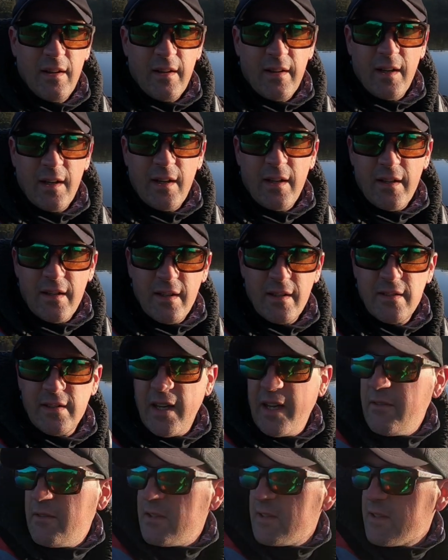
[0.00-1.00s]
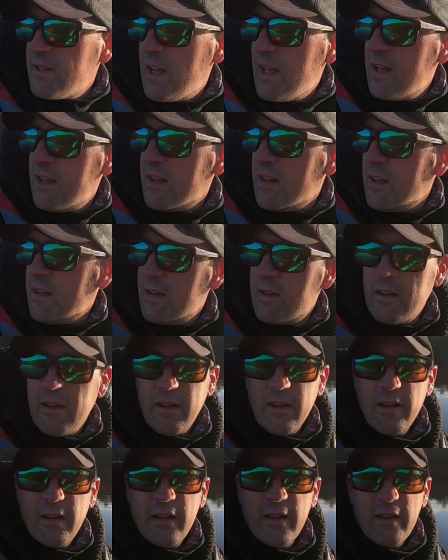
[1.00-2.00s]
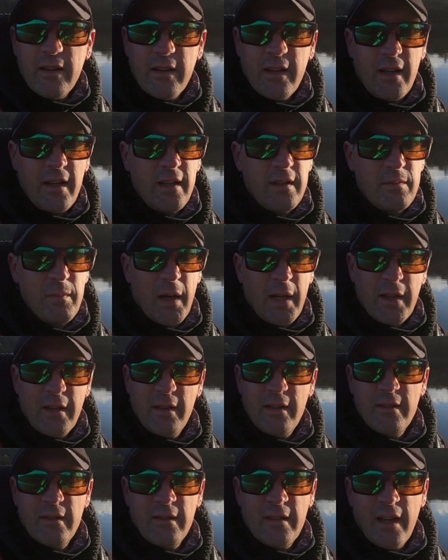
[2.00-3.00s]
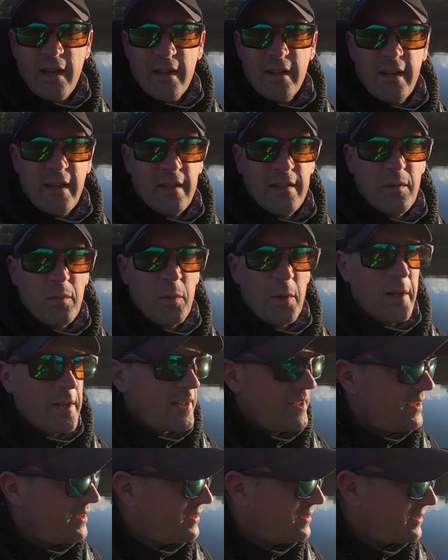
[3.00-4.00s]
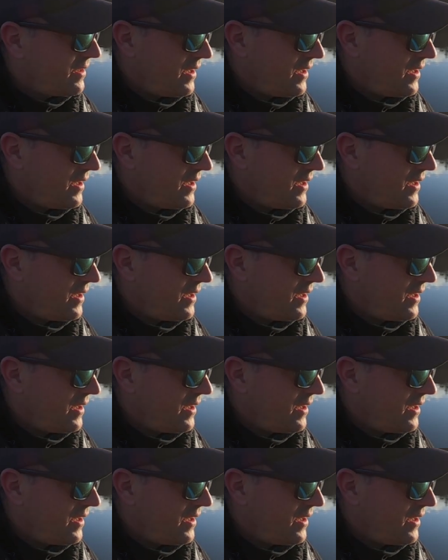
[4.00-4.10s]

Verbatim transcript: I think it's safe to say that these methods and techniques are working.